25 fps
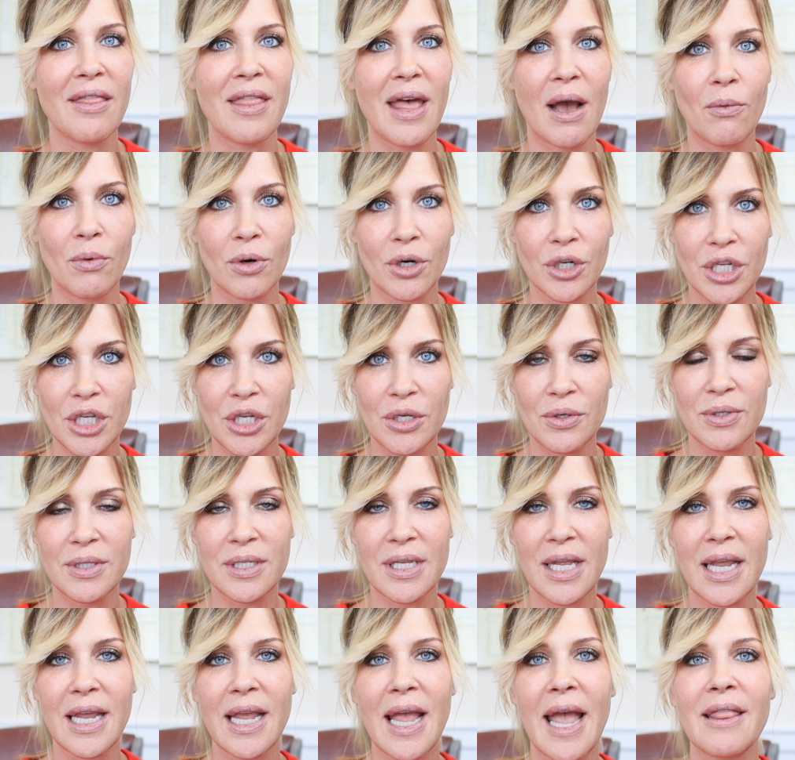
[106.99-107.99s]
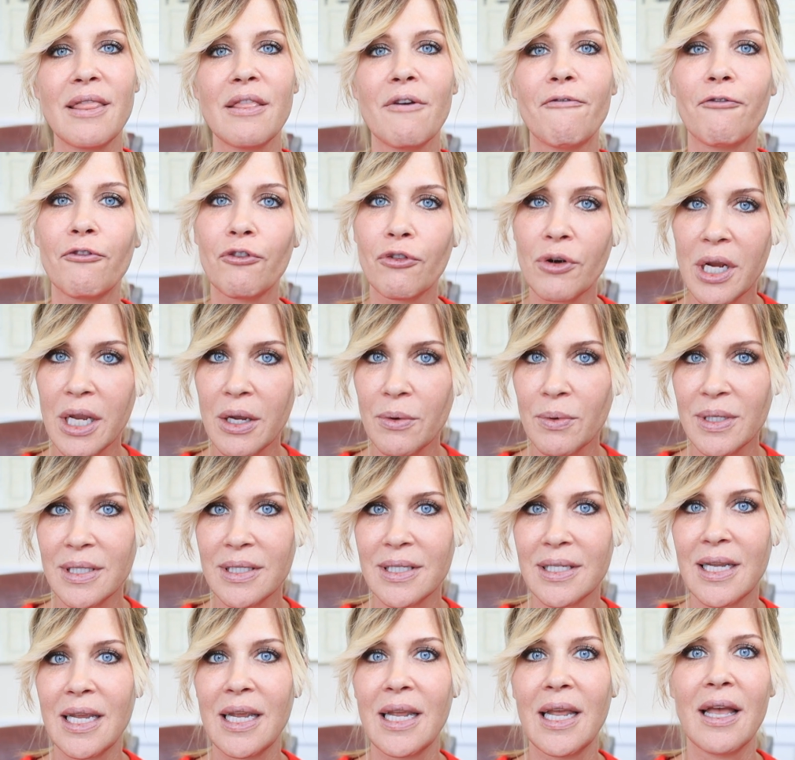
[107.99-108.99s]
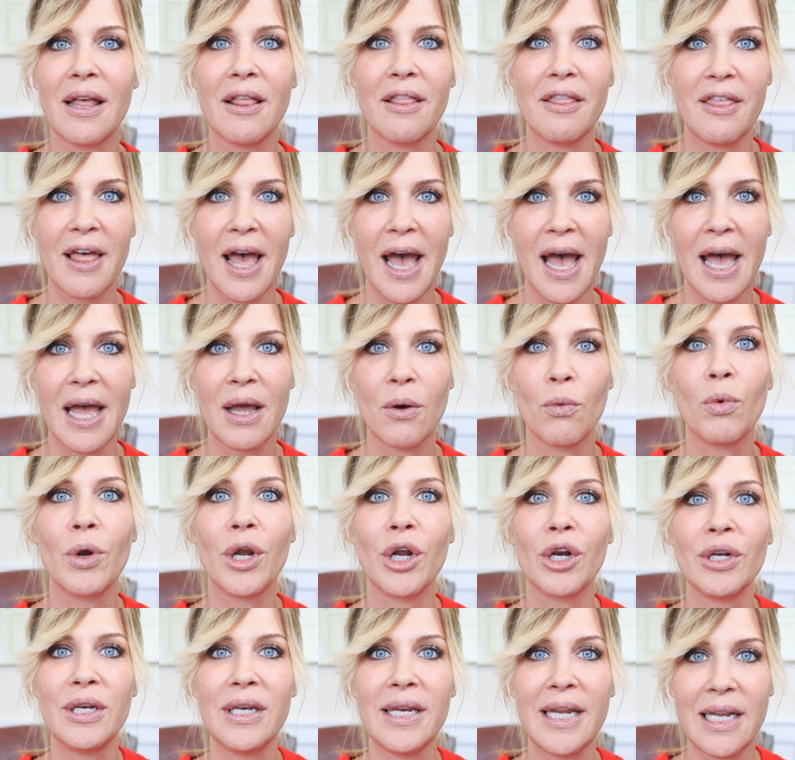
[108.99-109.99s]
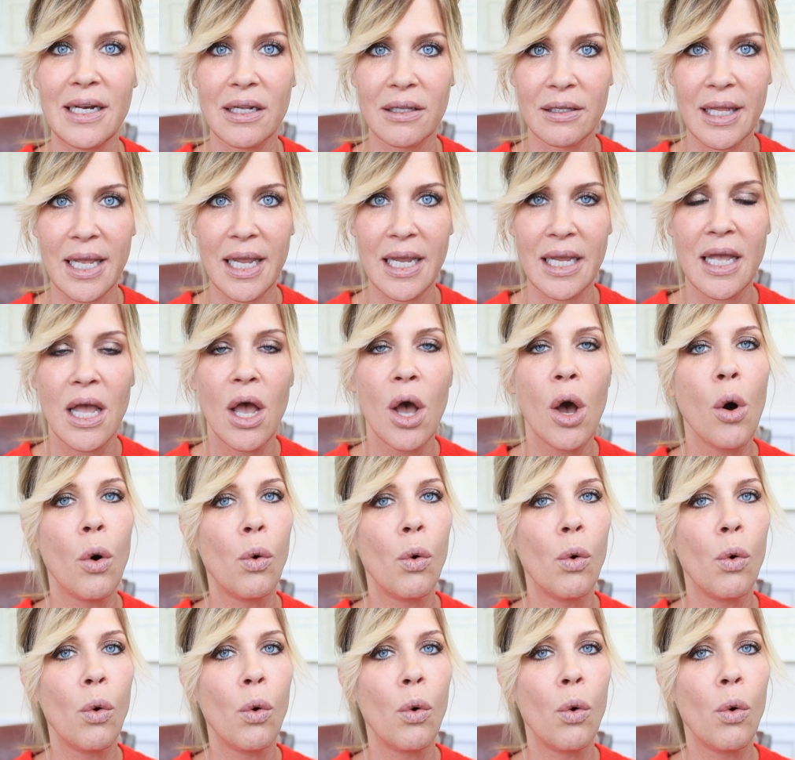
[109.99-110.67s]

that we're using and the frequency that we're needling.